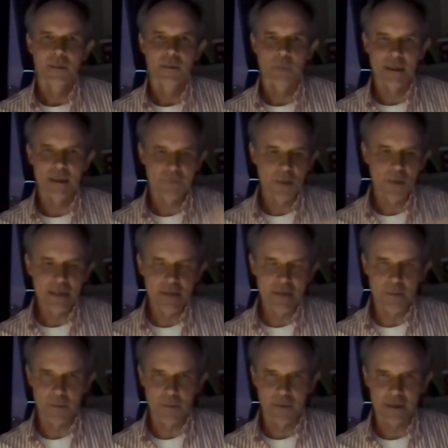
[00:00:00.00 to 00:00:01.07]
But if you give
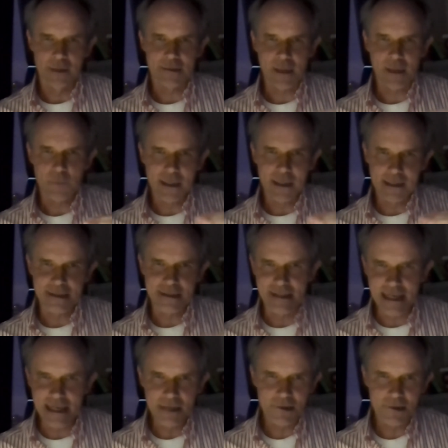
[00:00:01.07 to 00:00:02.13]
them something that's
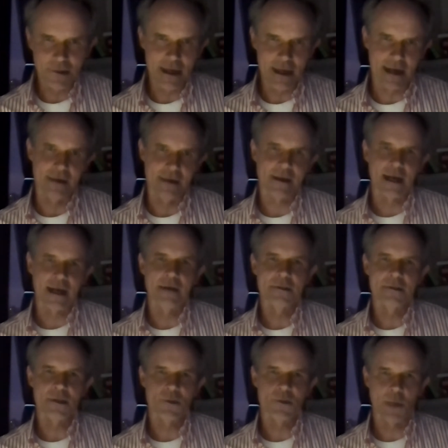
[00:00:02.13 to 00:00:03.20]
near to their current
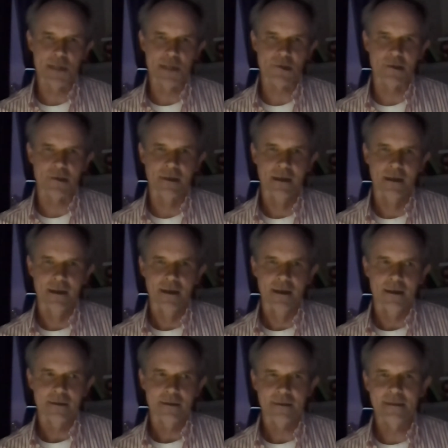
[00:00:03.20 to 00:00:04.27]
situation,
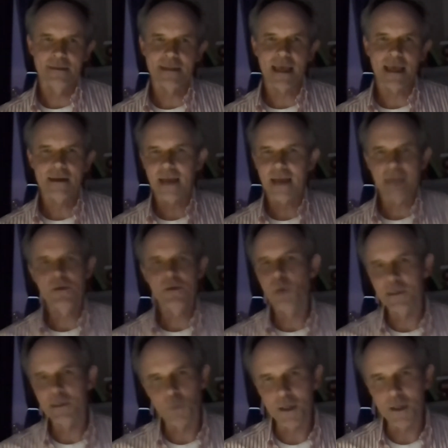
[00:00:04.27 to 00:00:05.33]
then
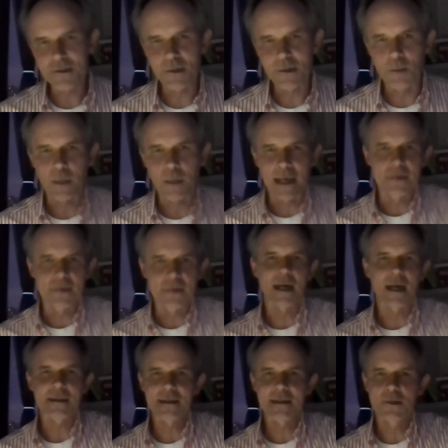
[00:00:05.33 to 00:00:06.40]
everyone wants to comply. You, I
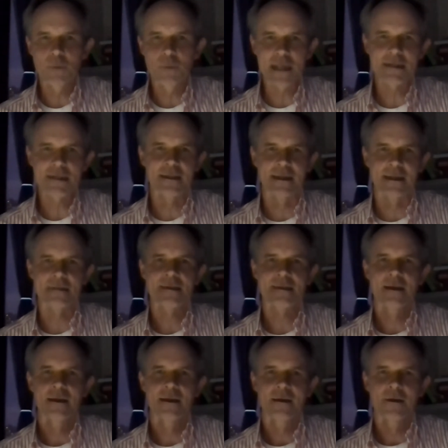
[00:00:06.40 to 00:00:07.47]
think you mentioned this.
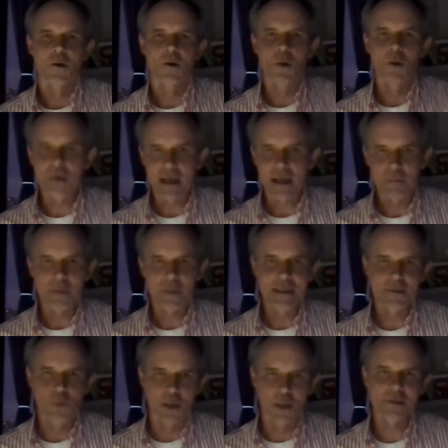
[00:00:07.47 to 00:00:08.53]
All
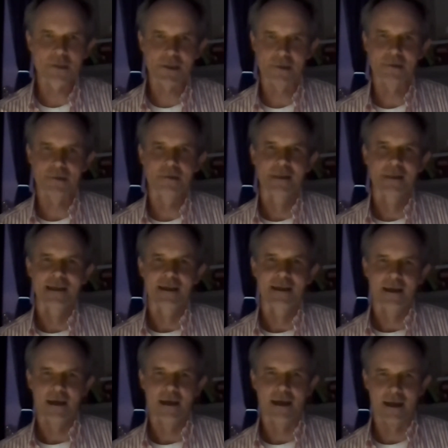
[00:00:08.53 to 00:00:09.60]
companies want to
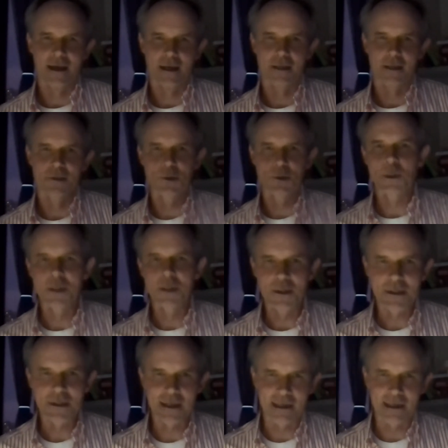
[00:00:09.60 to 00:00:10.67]
uh, do a
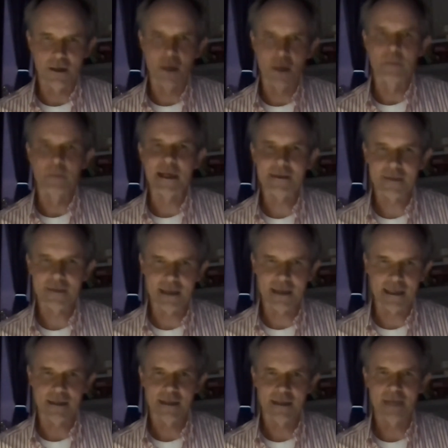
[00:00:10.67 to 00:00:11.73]
good thing or a better
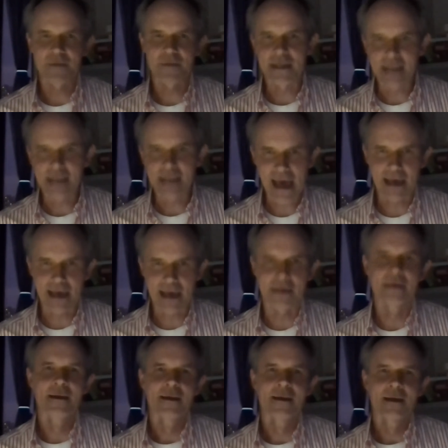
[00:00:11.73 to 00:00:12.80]
thing if they can.
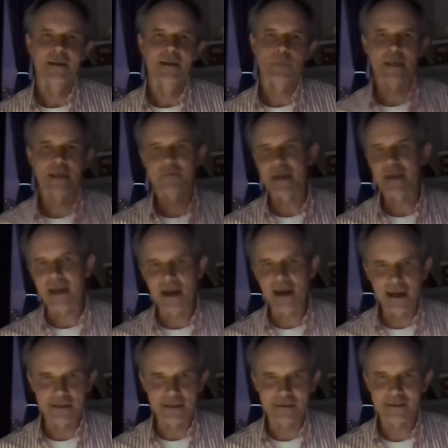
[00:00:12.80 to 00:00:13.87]
But if they
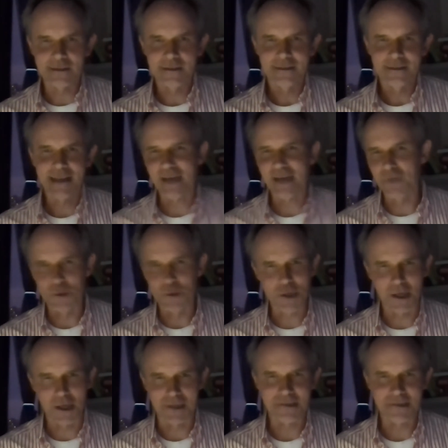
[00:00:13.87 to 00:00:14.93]
can't, they have no
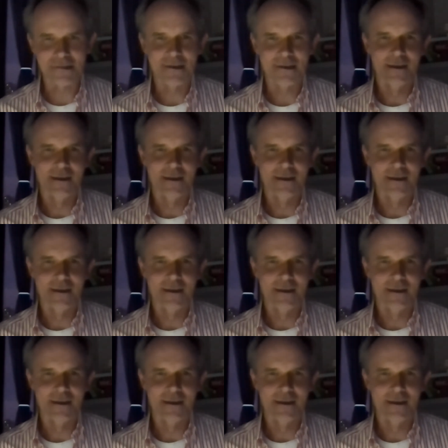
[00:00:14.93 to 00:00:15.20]
choice.